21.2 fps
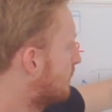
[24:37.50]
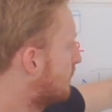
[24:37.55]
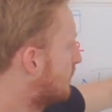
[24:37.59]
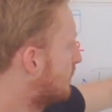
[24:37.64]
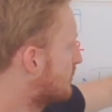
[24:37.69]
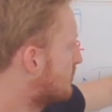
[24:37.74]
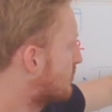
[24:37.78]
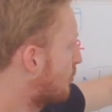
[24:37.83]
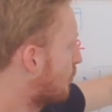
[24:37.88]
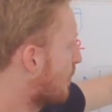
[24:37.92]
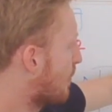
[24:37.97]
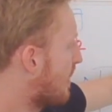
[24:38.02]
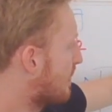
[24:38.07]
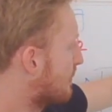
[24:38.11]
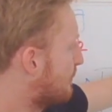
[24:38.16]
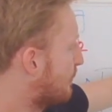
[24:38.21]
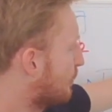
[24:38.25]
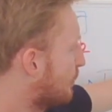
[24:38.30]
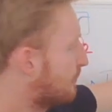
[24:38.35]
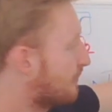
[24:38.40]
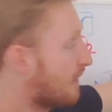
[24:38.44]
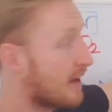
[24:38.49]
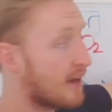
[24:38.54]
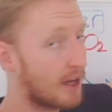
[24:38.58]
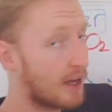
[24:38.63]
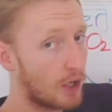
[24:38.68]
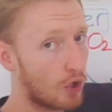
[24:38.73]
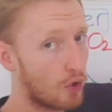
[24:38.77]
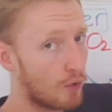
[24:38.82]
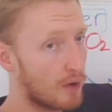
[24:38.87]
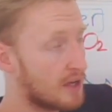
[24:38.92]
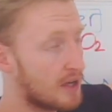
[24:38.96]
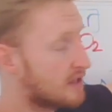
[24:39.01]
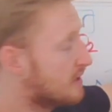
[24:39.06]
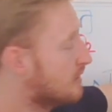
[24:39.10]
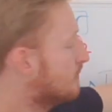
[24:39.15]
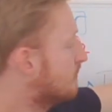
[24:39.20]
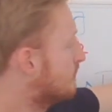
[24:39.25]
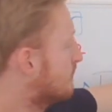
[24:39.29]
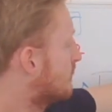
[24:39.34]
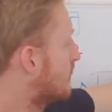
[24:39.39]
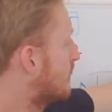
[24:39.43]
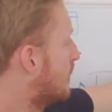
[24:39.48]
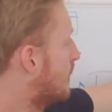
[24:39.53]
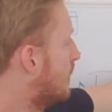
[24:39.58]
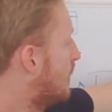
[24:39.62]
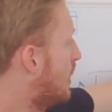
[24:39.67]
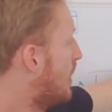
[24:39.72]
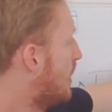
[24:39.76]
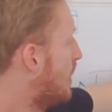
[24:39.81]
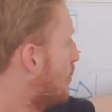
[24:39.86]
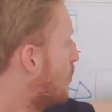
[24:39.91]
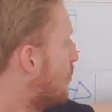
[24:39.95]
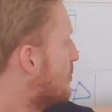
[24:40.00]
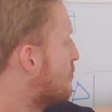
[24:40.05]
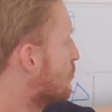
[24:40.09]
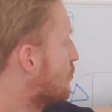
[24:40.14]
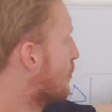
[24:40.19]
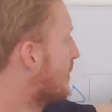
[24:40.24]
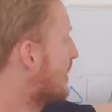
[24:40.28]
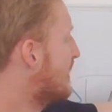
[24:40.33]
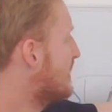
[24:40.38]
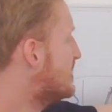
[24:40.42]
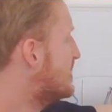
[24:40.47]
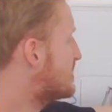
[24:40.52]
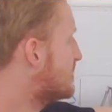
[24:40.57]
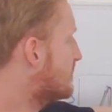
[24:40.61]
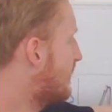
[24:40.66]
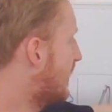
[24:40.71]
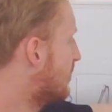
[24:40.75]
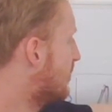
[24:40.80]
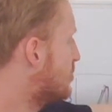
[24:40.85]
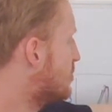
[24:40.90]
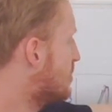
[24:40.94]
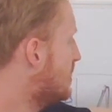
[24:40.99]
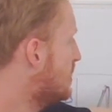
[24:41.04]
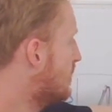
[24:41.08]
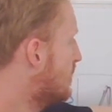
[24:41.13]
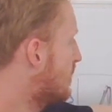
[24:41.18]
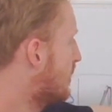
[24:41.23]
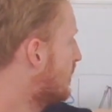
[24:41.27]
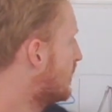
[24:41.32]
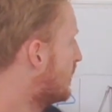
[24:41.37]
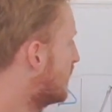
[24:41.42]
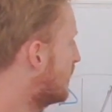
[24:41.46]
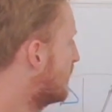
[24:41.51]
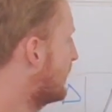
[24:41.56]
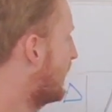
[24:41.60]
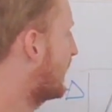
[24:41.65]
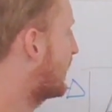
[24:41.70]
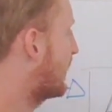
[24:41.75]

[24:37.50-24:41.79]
to create phosphate and a creatine with the release of energy that